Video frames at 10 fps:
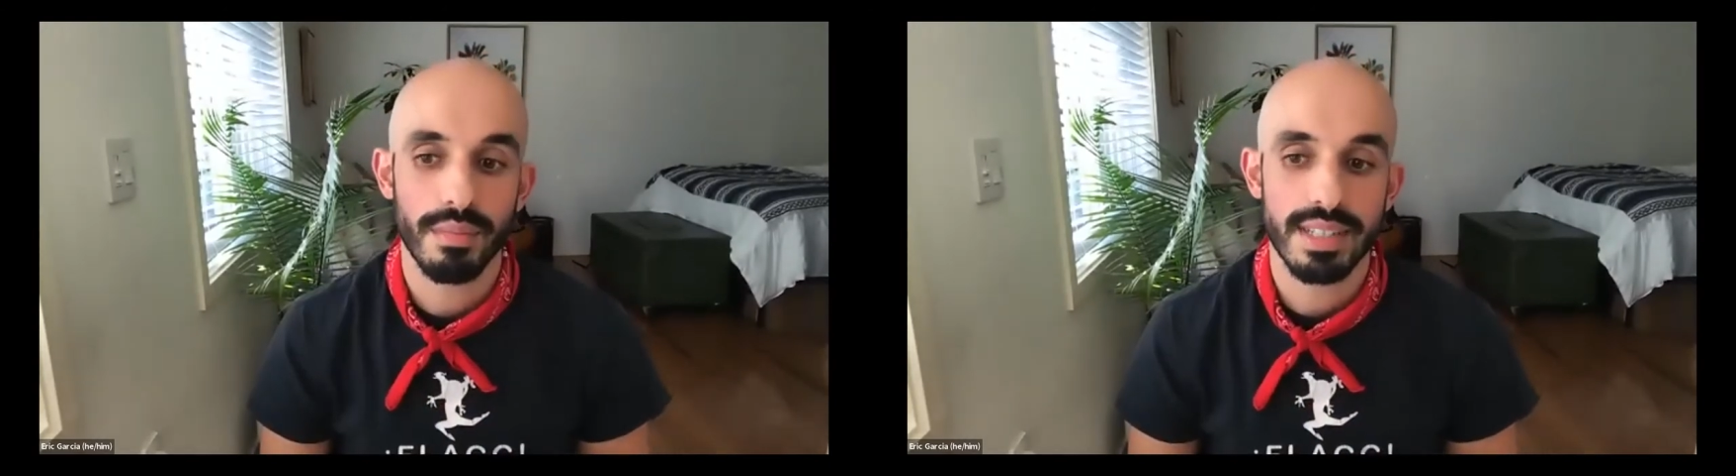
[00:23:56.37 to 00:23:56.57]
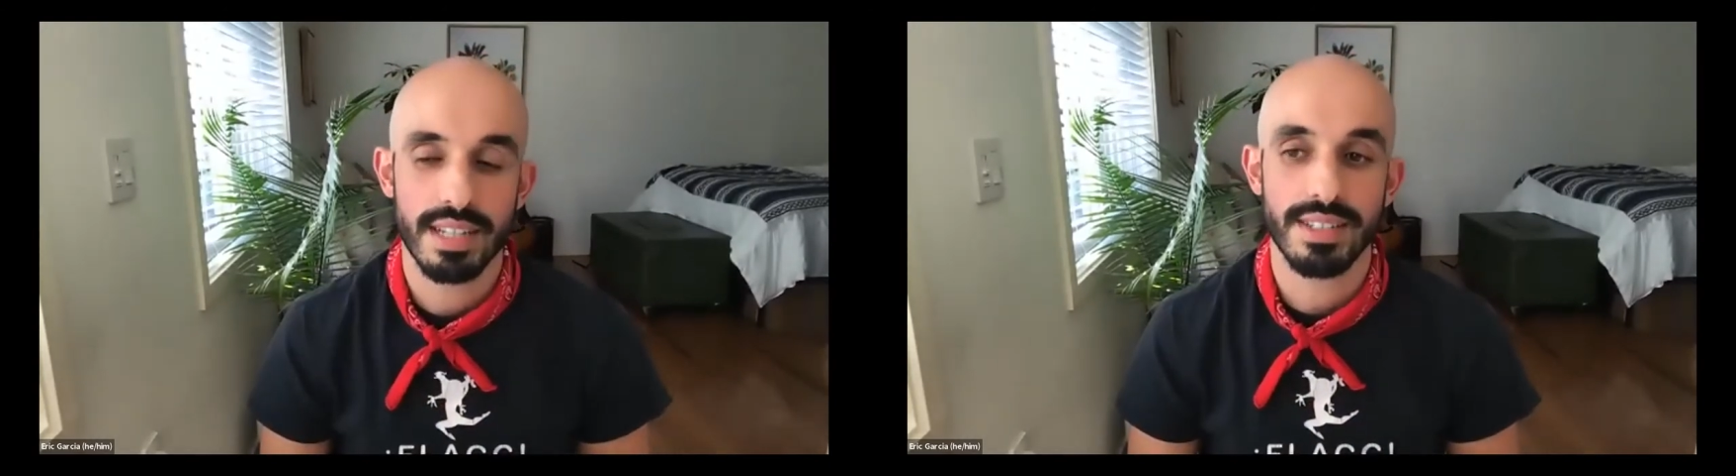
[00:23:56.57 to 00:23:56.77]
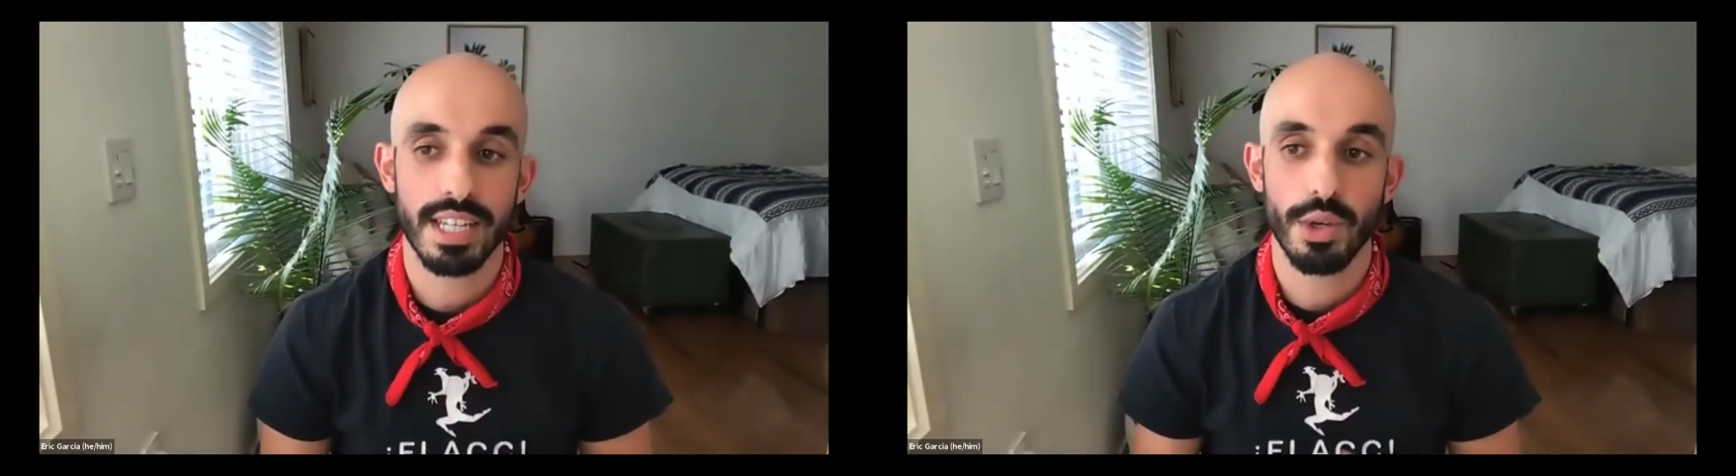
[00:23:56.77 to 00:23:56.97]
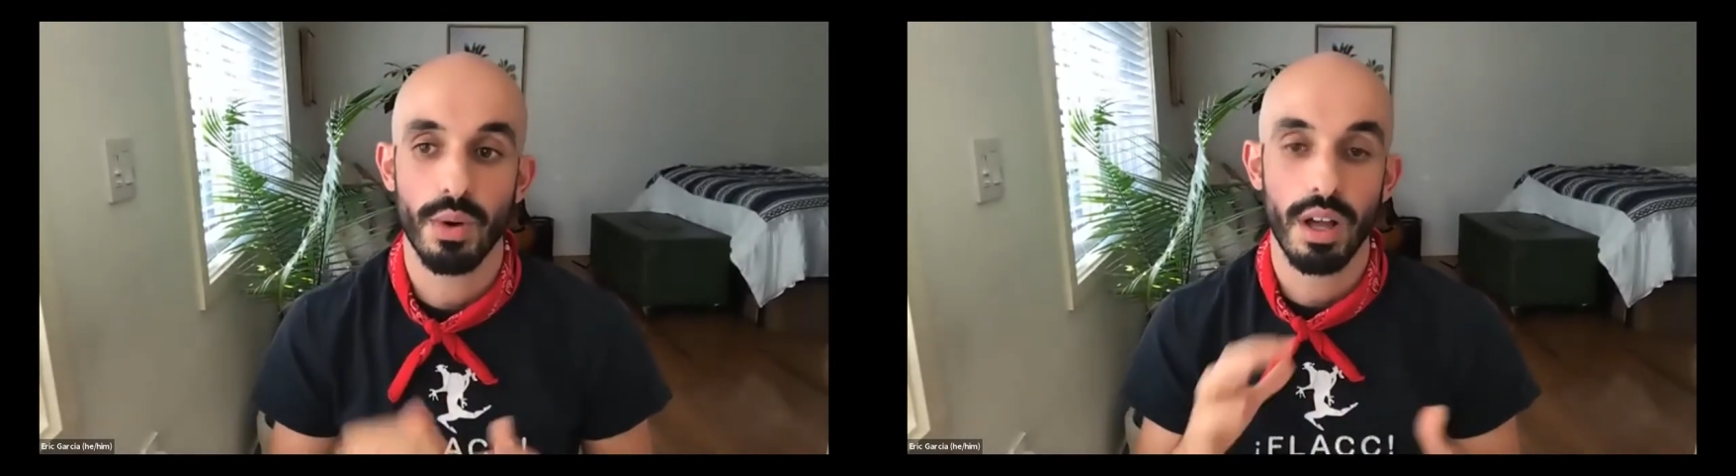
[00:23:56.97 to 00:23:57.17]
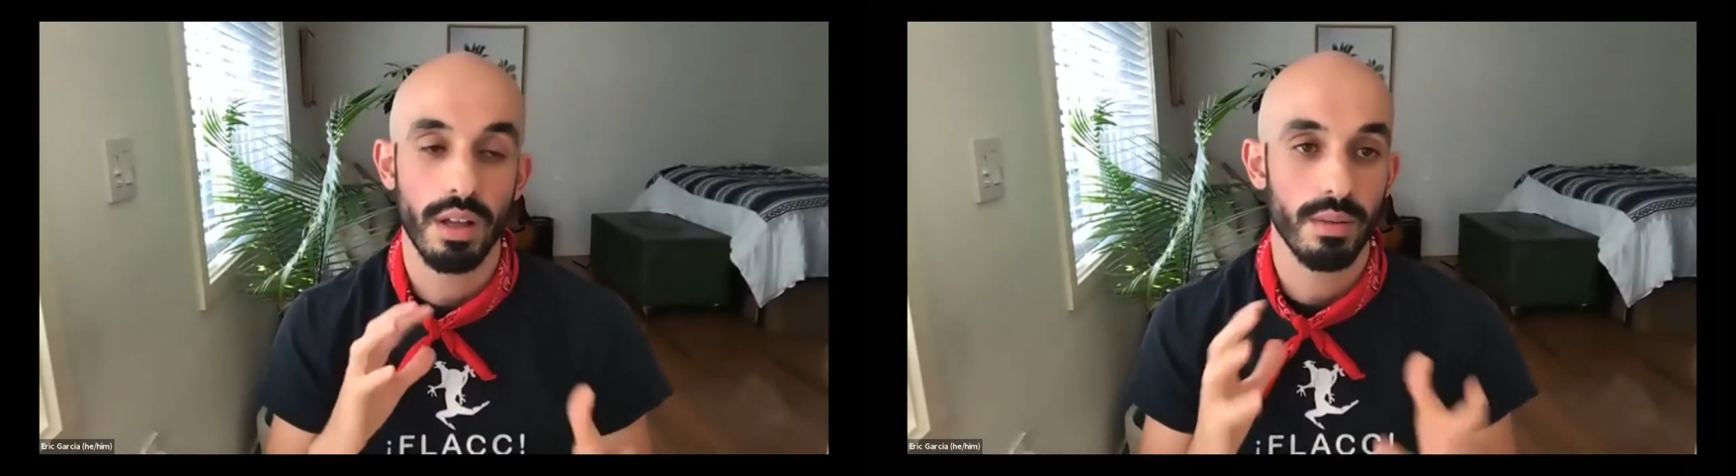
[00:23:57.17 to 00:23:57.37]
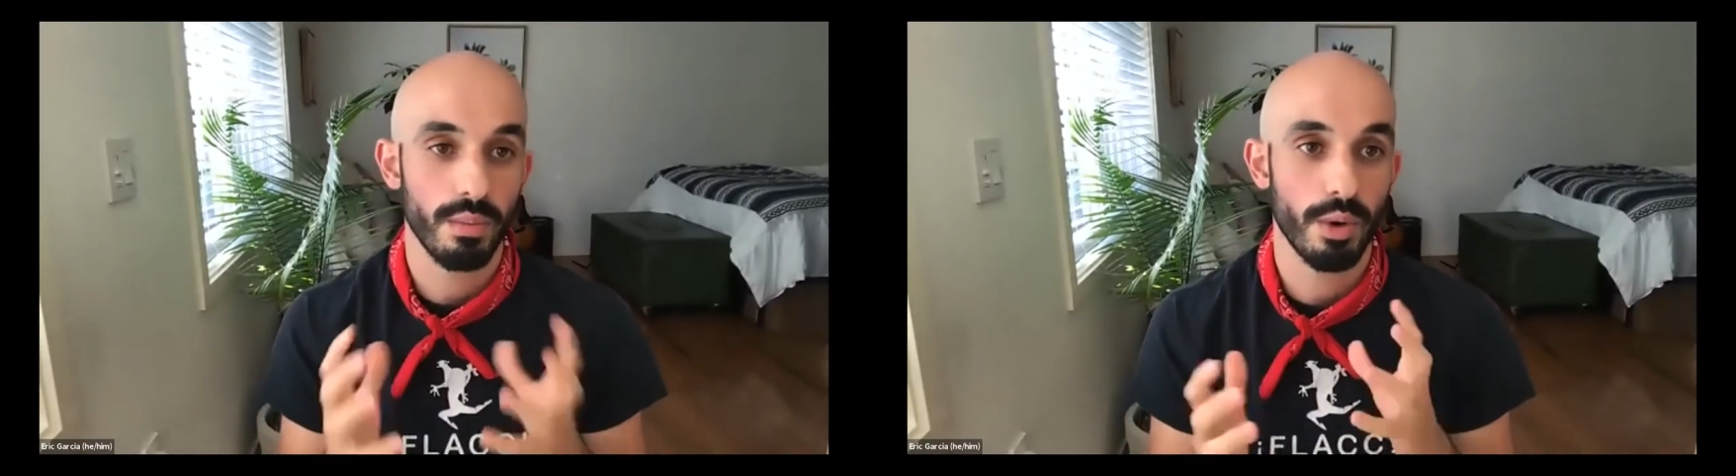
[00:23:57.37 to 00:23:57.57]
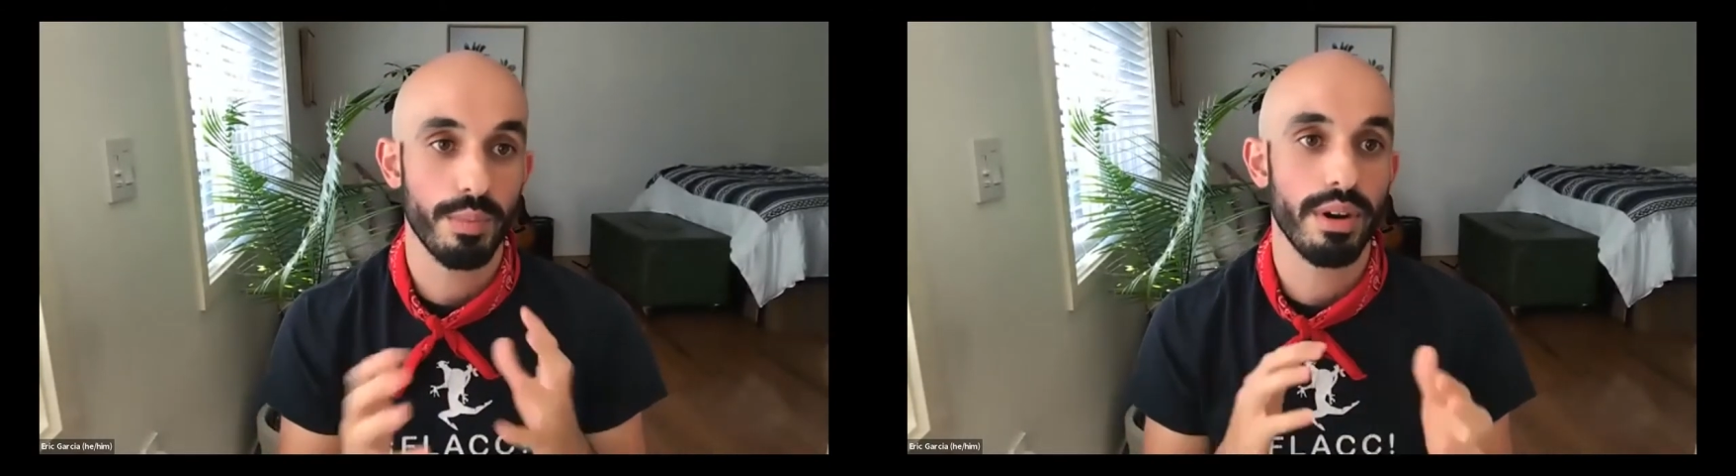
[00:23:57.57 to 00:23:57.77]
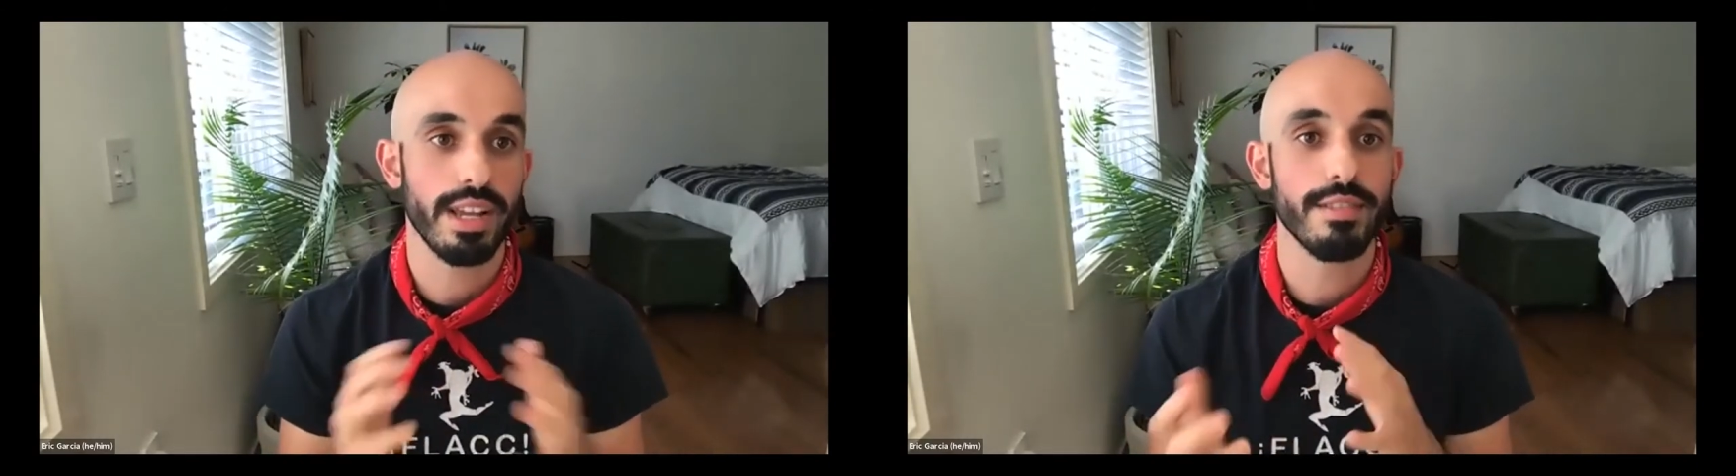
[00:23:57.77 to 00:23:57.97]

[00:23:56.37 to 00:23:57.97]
sounds like you all were pretty